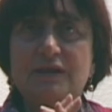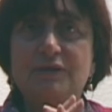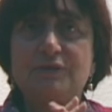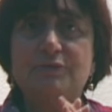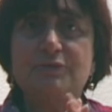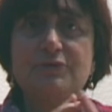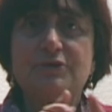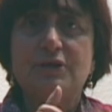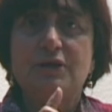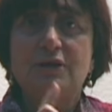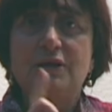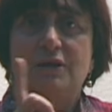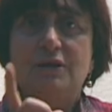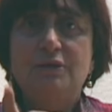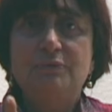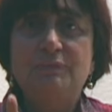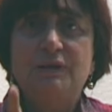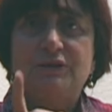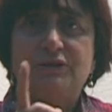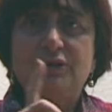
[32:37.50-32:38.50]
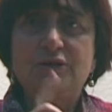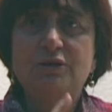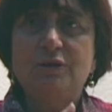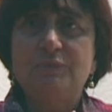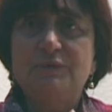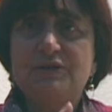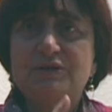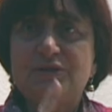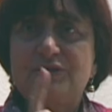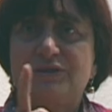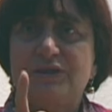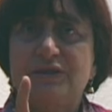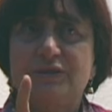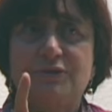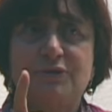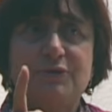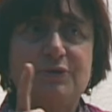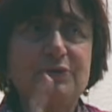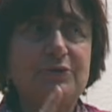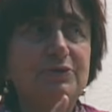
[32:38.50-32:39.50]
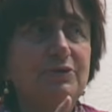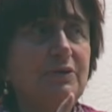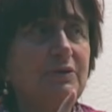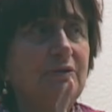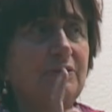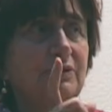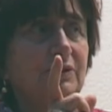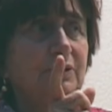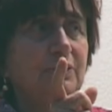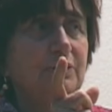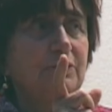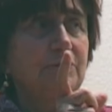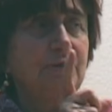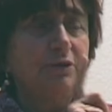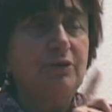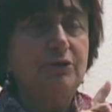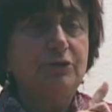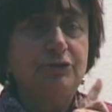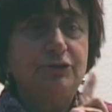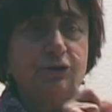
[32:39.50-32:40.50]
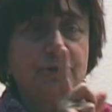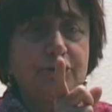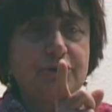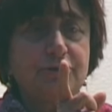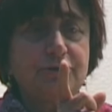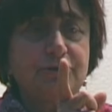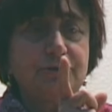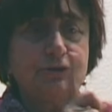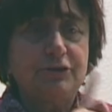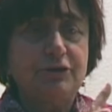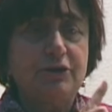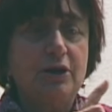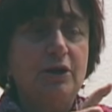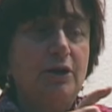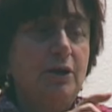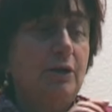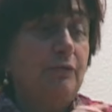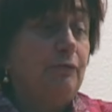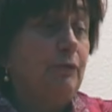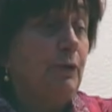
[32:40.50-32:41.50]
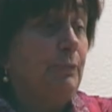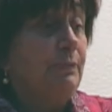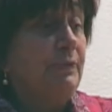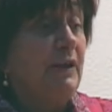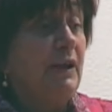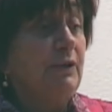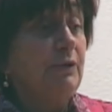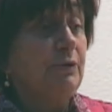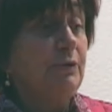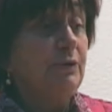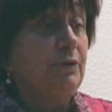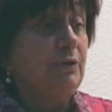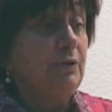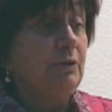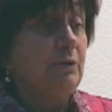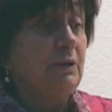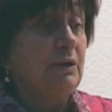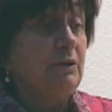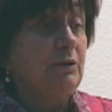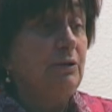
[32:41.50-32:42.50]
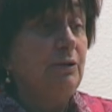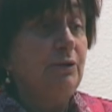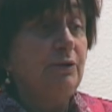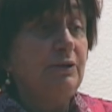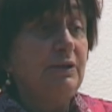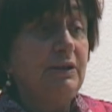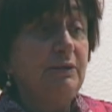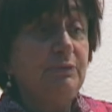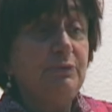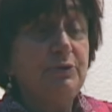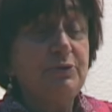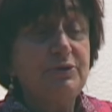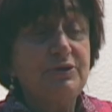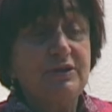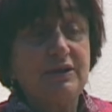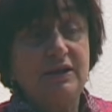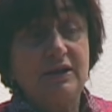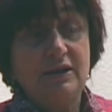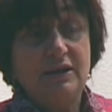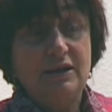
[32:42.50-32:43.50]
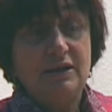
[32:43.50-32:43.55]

I use. Metronome is the thing to use, you know, the, for piano, you know, uh, learning music.